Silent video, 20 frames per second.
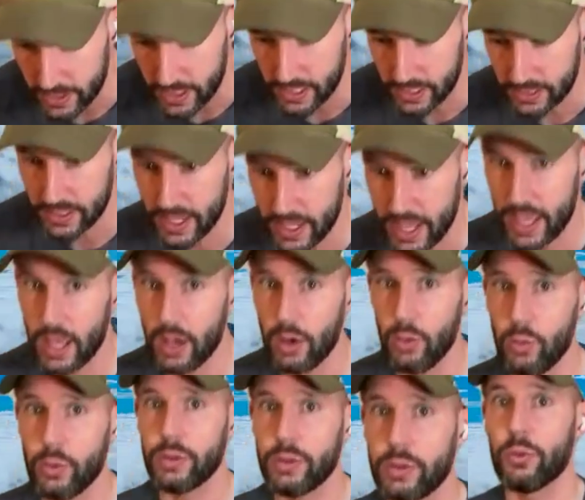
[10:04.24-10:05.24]

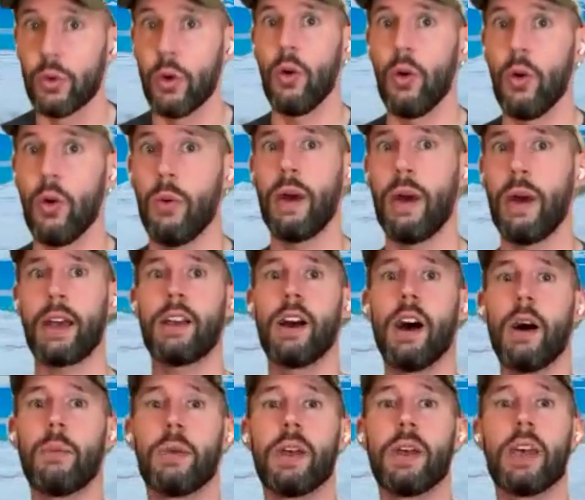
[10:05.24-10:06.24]
Inhale, we roll back
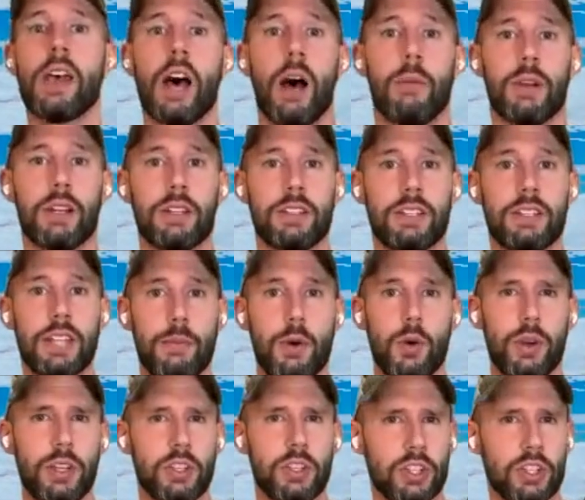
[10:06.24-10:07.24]
up. I'm going to
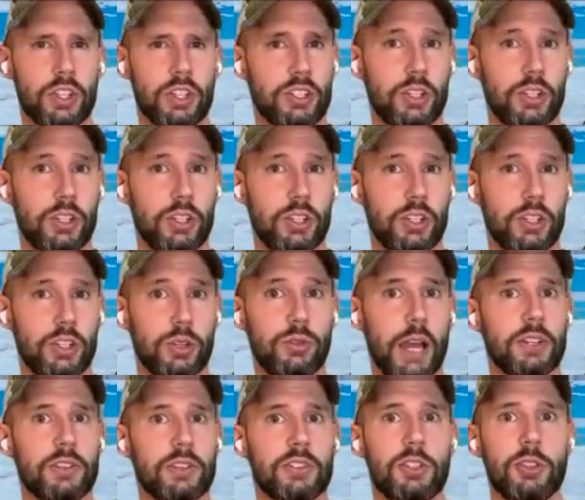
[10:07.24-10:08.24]
demo it just 2
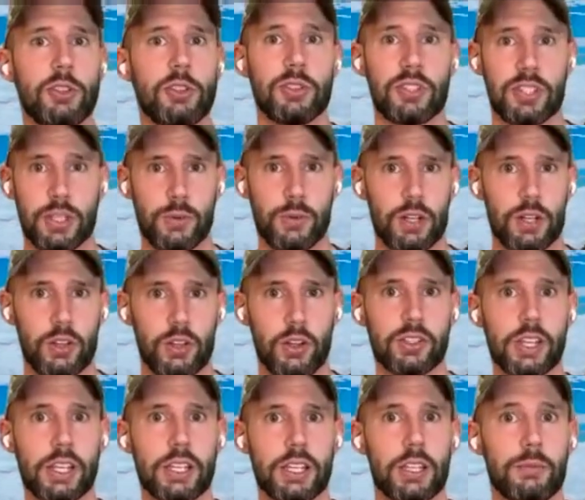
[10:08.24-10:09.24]
times here so you see what it
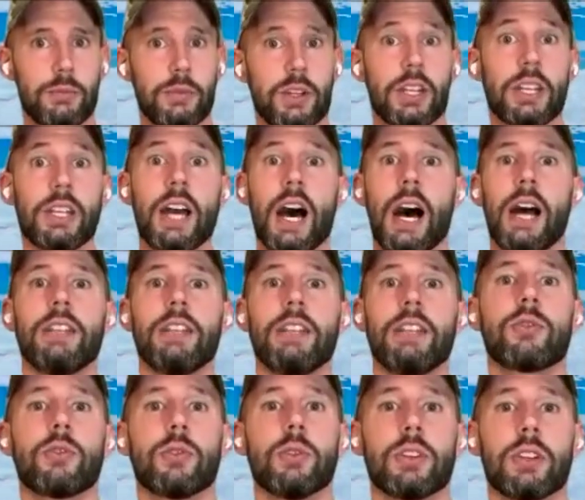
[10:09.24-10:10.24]
looks like. Then I'm going to guide
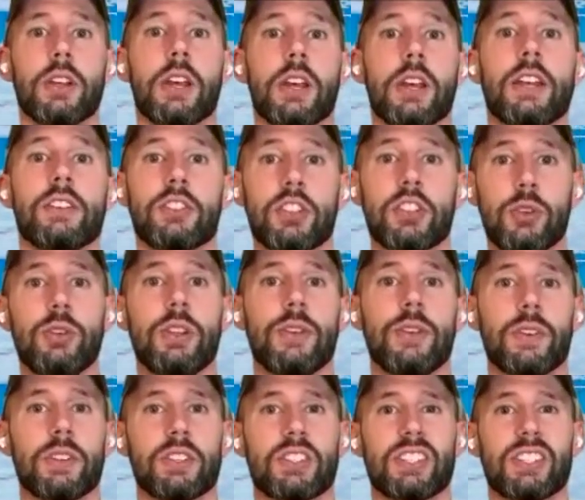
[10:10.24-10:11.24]
you through it, 2
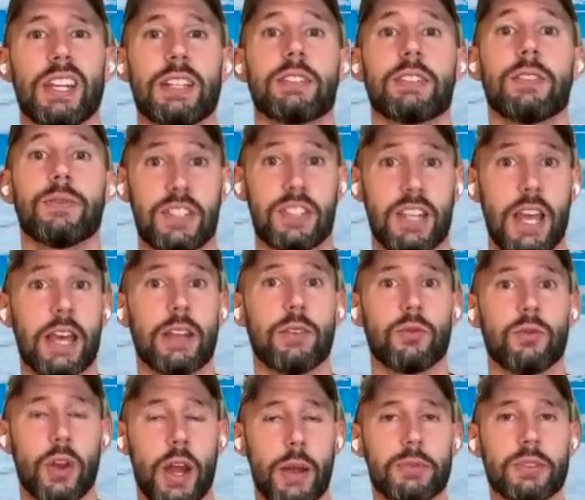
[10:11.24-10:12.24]
different sets of 10
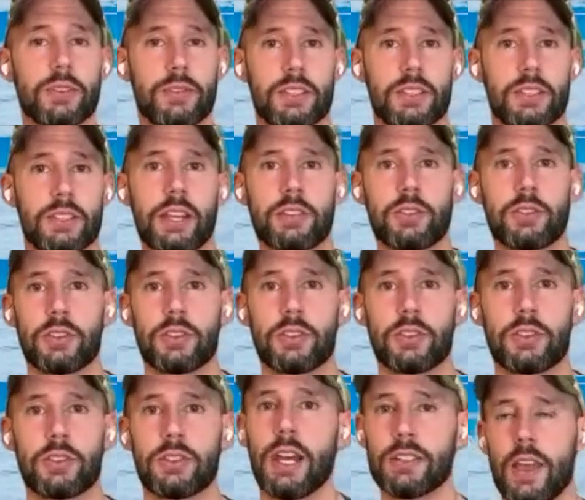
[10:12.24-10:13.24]
reps of this
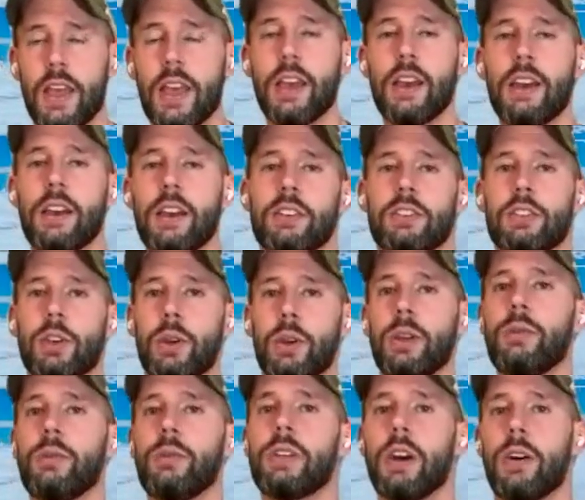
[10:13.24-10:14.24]
exercise. So
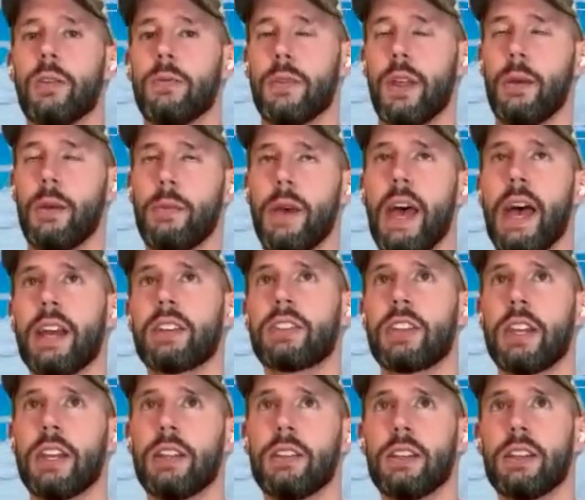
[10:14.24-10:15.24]
here we go. I'm
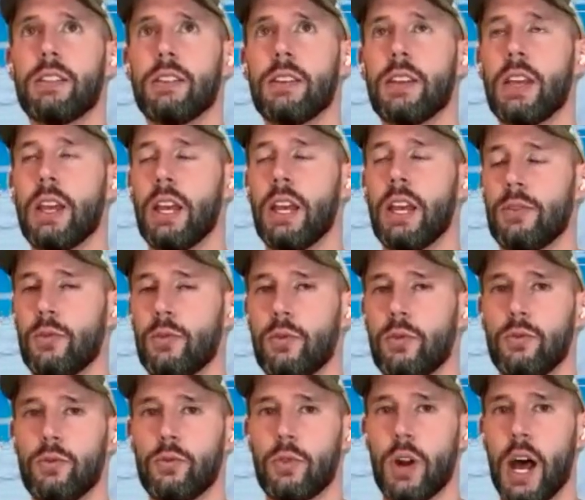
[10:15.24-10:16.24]
exhaling and
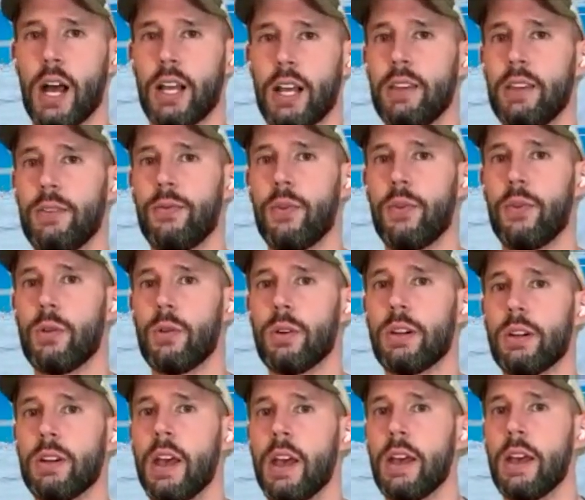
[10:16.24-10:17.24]
rocking forward.